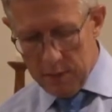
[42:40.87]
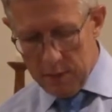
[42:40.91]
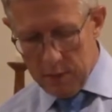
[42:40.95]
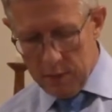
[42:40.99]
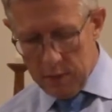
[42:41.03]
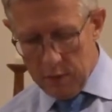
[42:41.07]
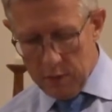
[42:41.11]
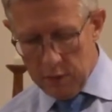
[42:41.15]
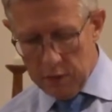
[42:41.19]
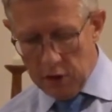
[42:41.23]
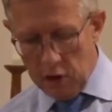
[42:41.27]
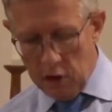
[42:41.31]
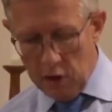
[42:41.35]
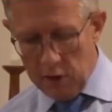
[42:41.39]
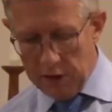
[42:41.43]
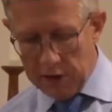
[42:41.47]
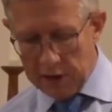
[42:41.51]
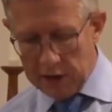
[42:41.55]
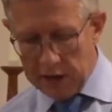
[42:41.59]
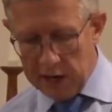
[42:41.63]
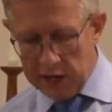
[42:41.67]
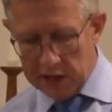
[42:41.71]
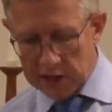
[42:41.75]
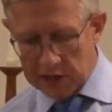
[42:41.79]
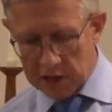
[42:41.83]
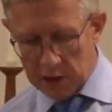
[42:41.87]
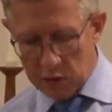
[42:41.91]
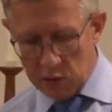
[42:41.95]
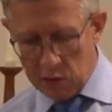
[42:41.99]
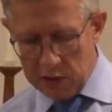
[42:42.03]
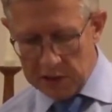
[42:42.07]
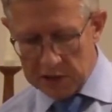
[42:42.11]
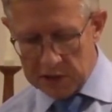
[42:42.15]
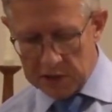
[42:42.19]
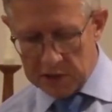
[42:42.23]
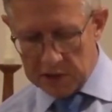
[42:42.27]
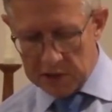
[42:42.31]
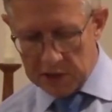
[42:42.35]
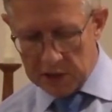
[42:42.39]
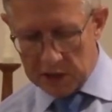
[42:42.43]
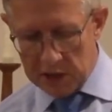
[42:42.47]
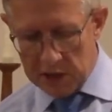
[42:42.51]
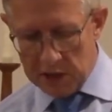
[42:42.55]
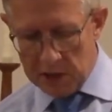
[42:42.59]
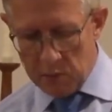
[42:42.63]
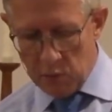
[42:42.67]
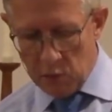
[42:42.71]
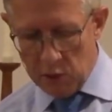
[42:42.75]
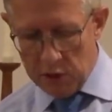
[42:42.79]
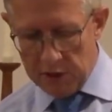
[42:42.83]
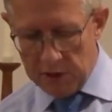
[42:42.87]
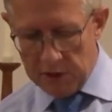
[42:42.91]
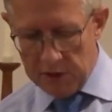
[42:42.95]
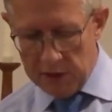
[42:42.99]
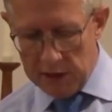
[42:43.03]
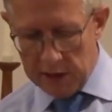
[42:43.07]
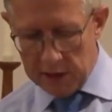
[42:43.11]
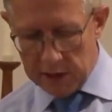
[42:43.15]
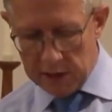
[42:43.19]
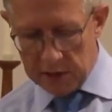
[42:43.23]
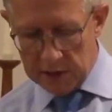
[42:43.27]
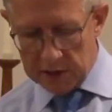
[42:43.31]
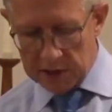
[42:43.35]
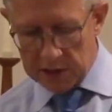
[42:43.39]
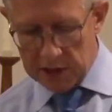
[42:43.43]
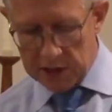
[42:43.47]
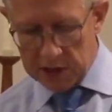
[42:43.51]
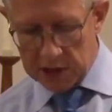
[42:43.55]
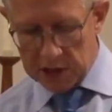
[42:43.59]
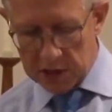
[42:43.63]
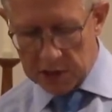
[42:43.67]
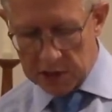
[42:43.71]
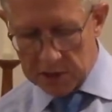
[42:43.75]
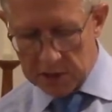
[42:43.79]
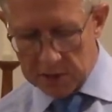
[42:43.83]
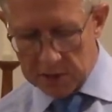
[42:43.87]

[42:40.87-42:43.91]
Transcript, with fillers: With all the consequences that come with the accusation.